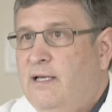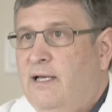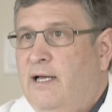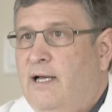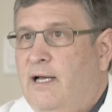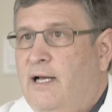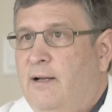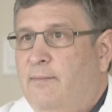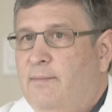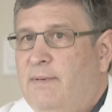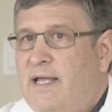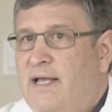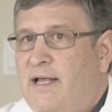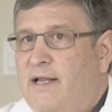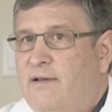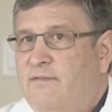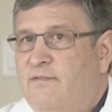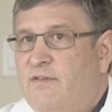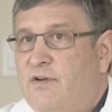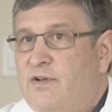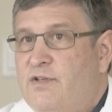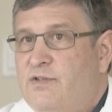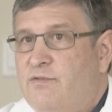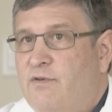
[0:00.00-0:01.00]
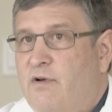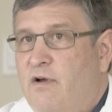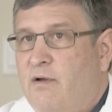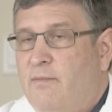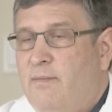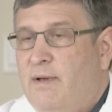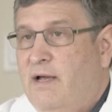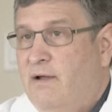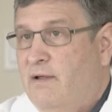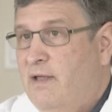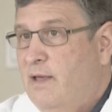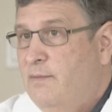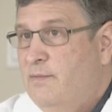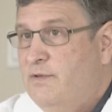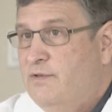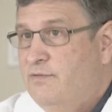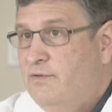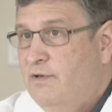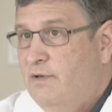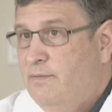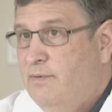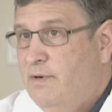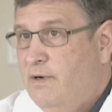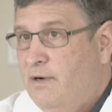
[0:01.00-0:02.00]
um, had a very strong
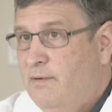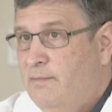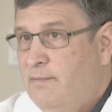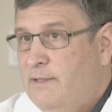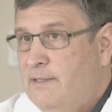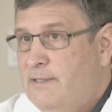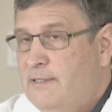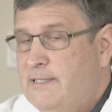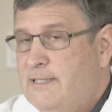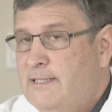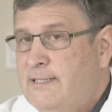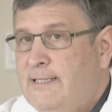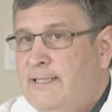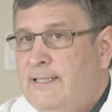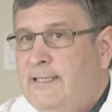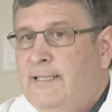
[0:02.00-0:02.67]
biochemistry department,